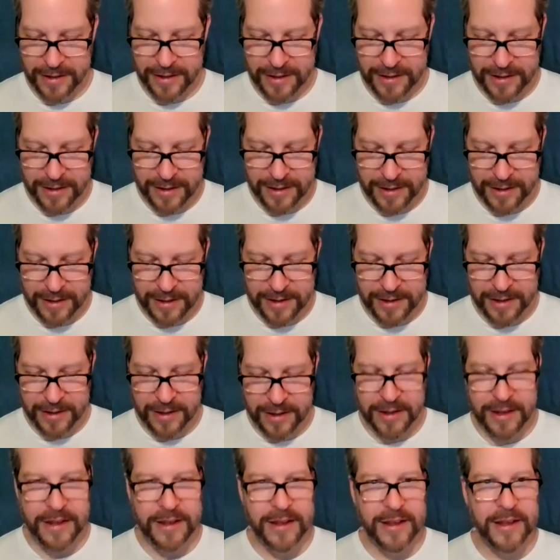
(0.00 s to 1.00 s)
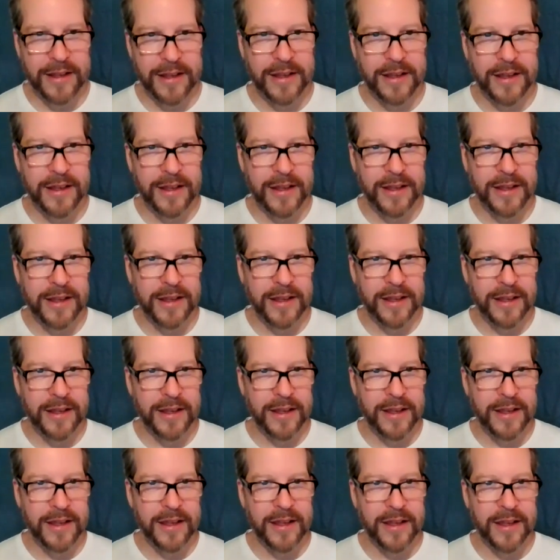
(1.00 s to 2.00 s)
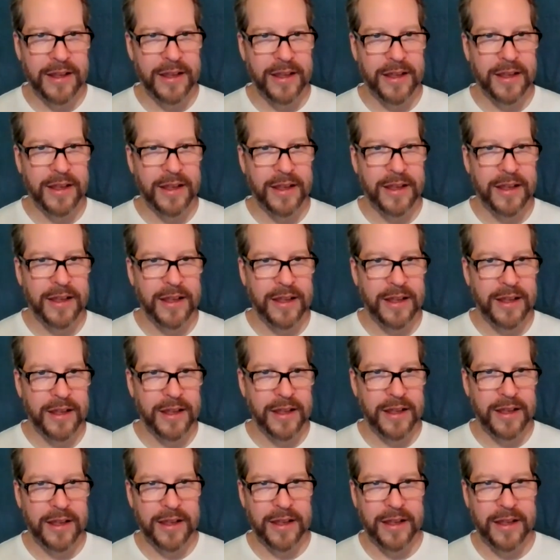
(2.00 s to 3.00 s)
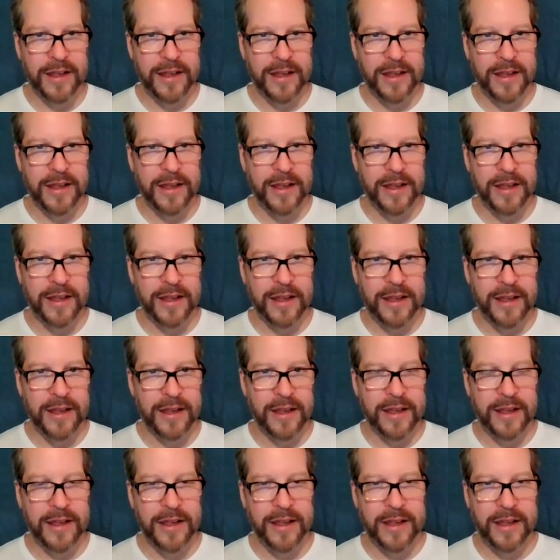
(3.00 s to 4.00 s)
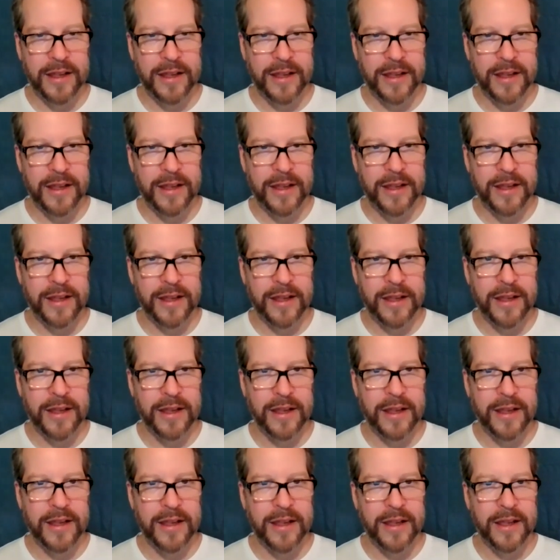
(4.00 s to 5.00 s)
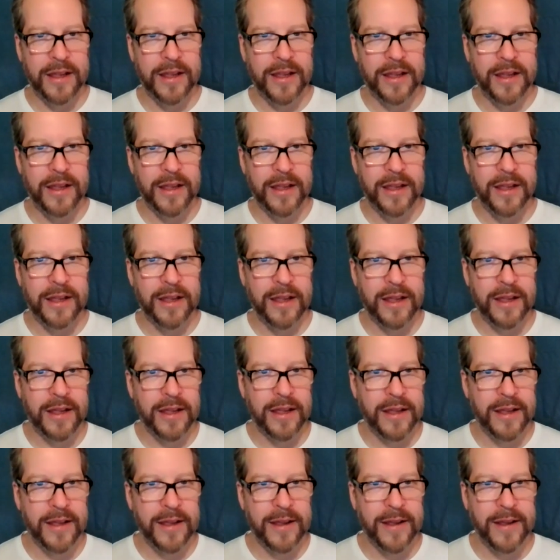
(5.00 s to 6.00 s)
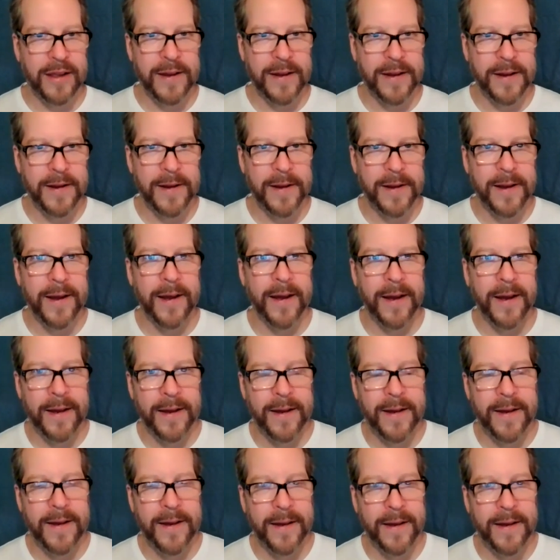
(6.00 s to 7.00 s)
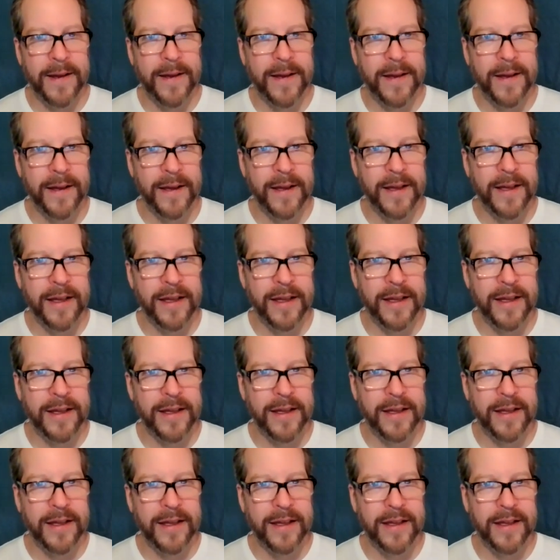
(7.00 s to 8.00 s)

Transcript: The person shown says nothing.